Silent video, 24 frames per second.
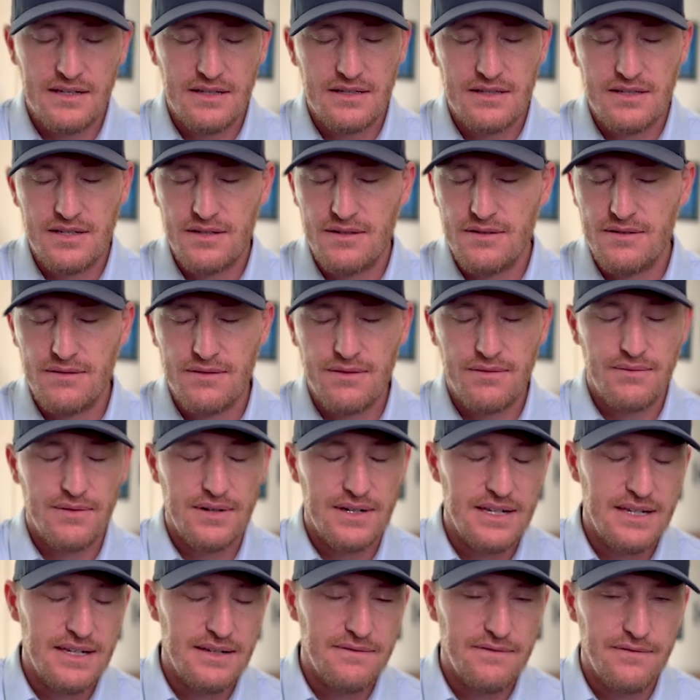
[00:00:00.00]
2,
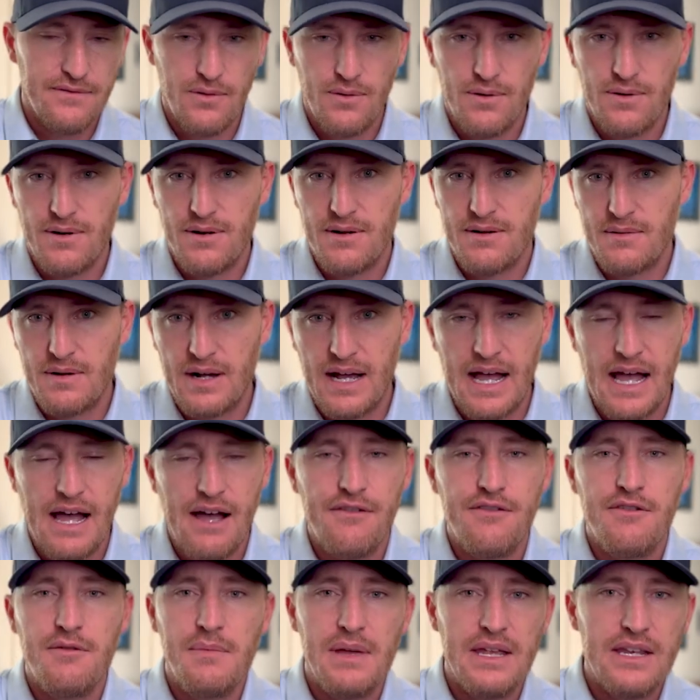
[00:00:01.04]
3, 4,
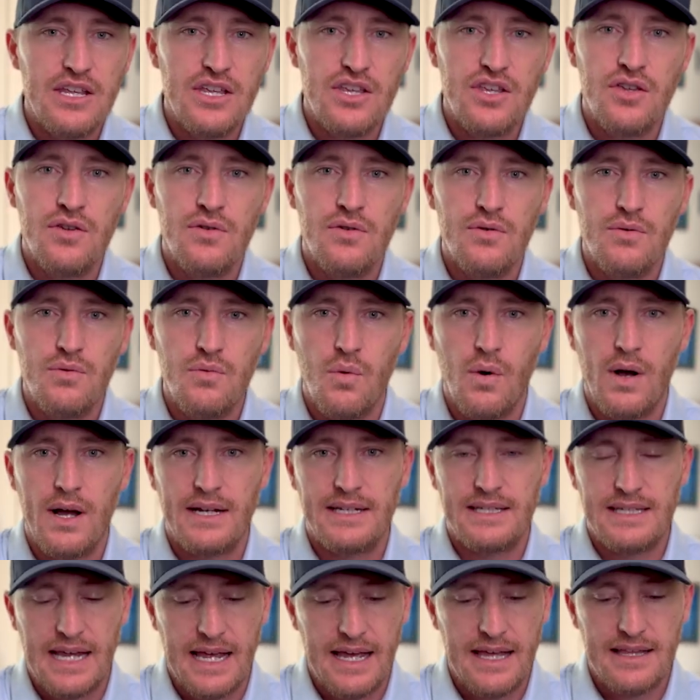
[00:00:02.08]
however many you want
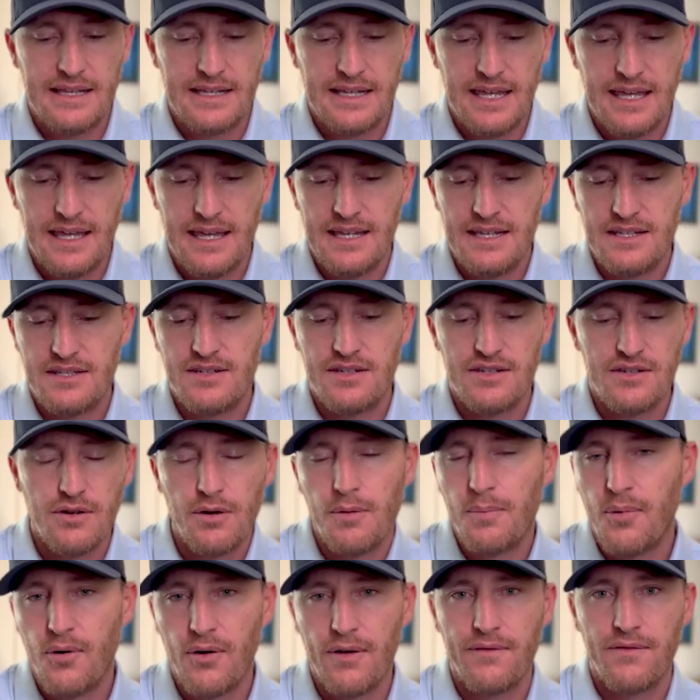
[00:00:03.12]
to allocate to your
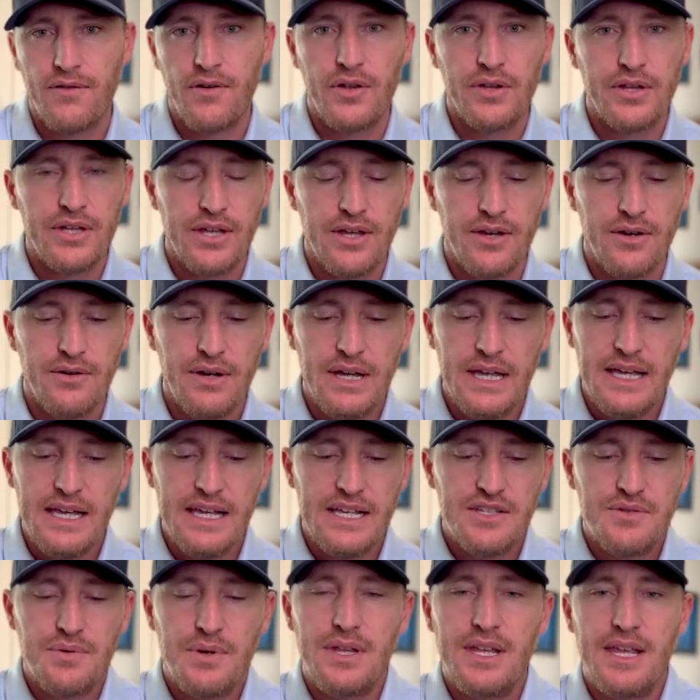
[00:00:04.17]
portfolio.
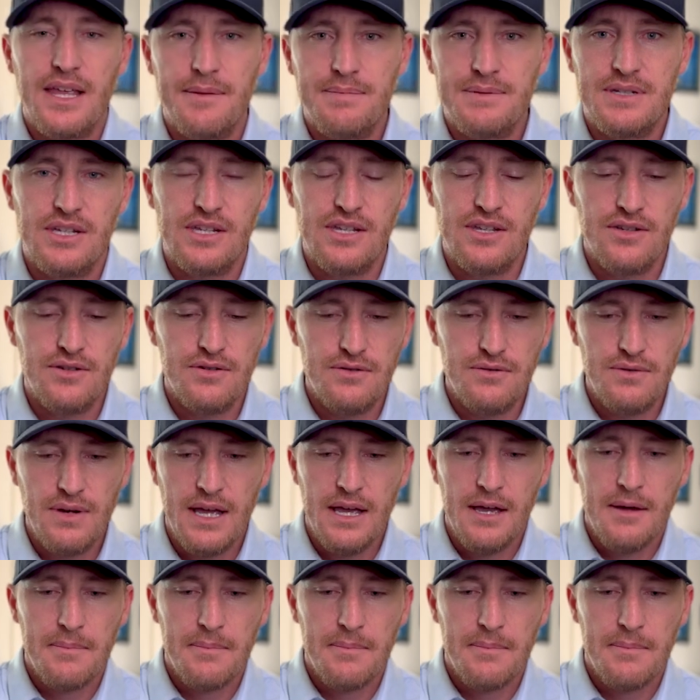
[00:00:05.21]
It's really up to you.